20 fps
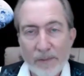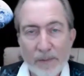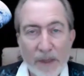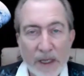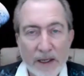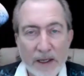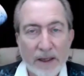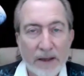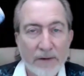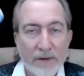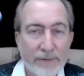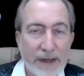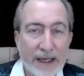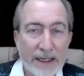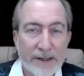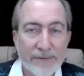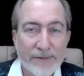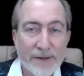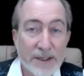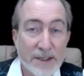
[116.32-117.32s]
make
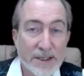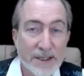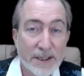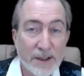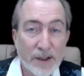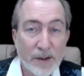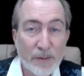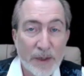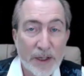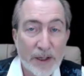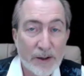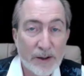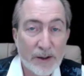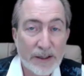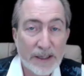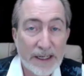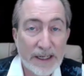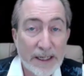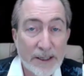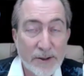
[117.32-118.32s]
effectiveness a little better
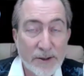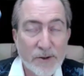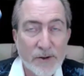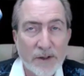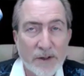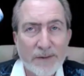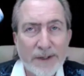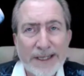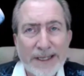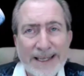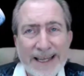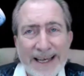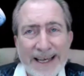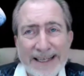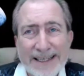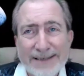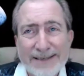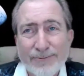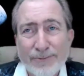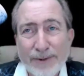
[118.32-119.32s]
in industry. But
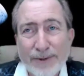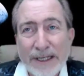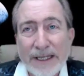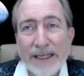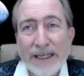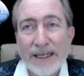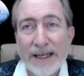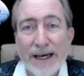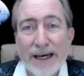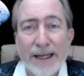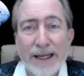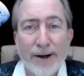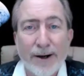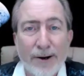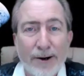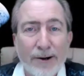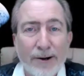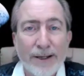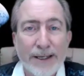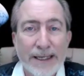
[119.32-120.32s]
that's really not
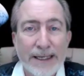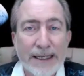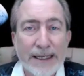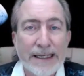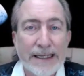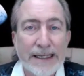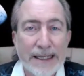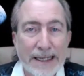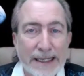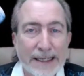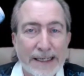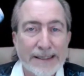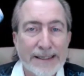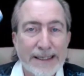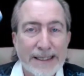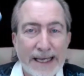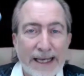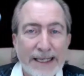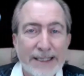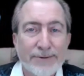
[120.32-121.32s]
all he does. The
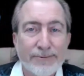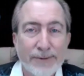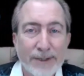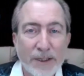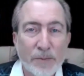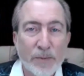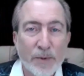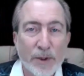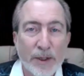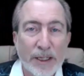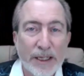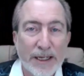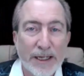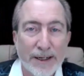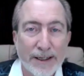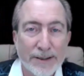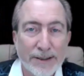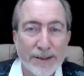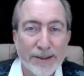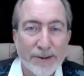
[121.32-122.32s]
guy is really pretty
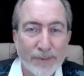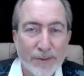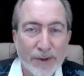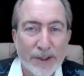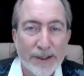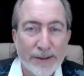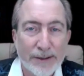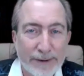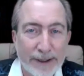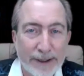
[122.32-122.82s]
conscious, and we're going to